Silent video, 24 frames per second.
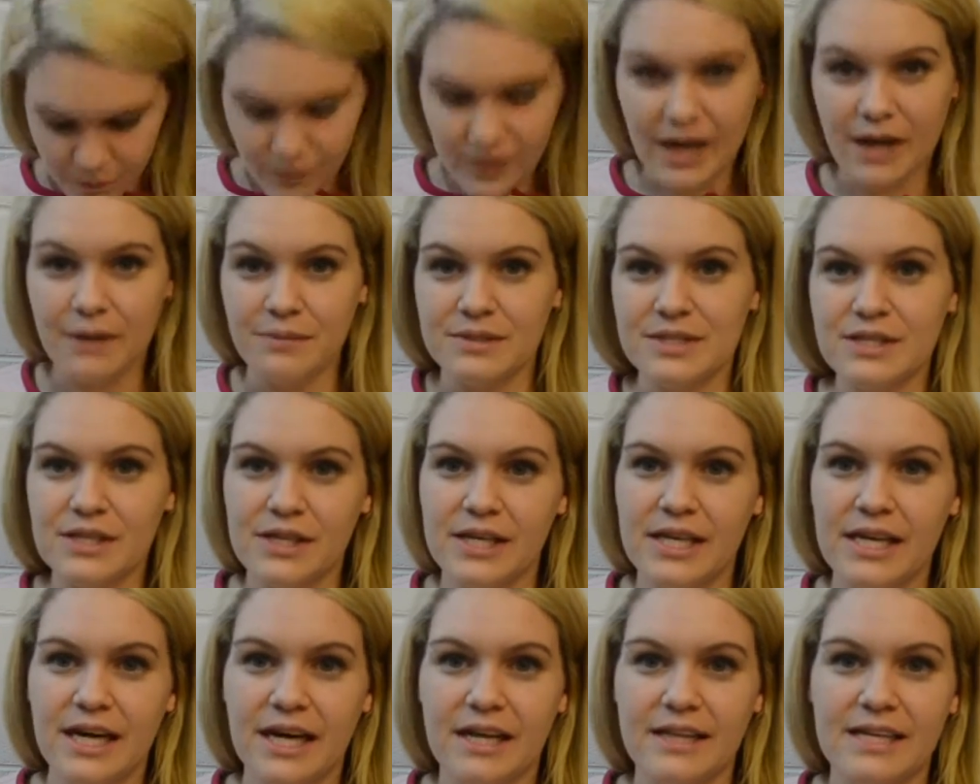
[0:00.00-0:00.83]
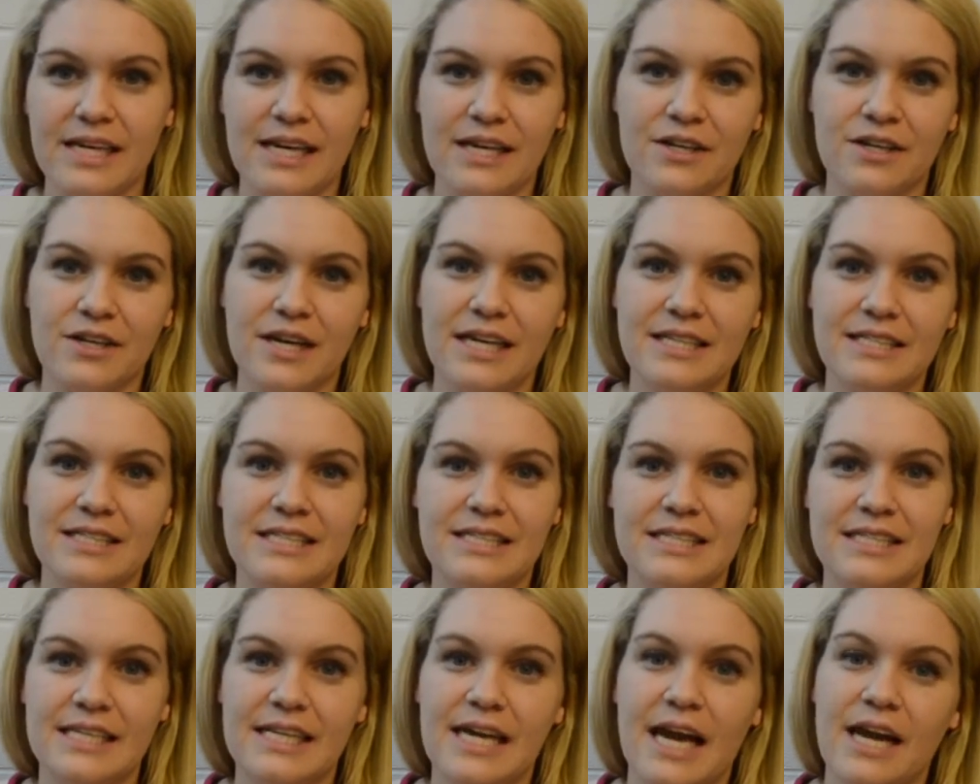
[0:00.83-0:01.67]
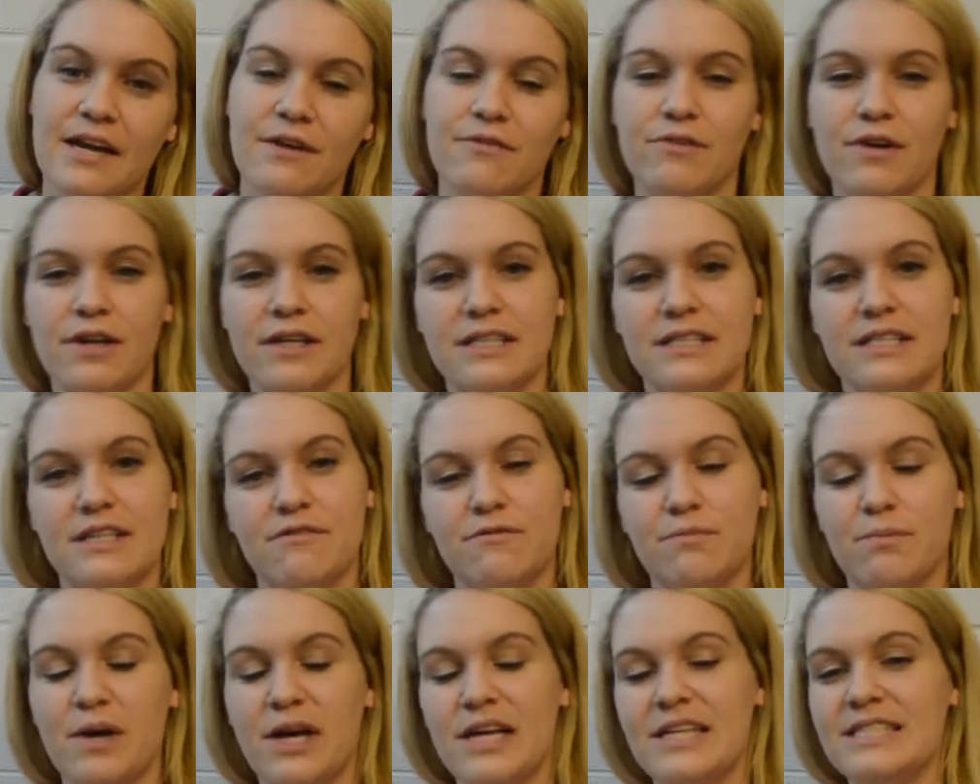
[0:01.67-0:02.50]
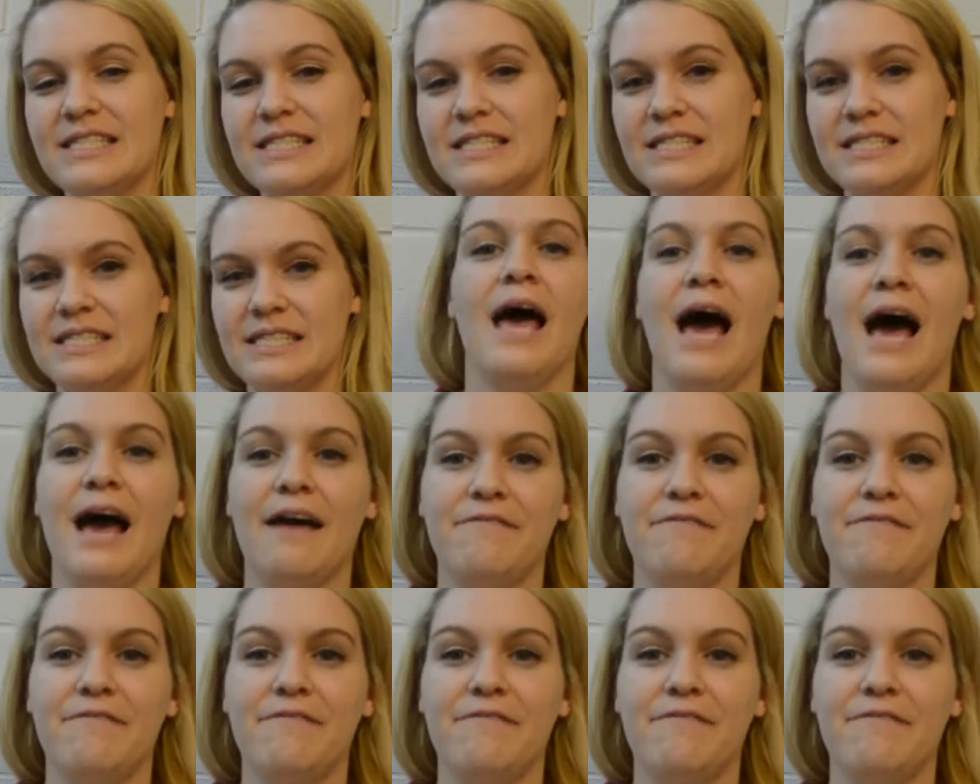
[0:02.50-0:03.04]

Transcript: When I was looking on the internet to see kind of relative prices,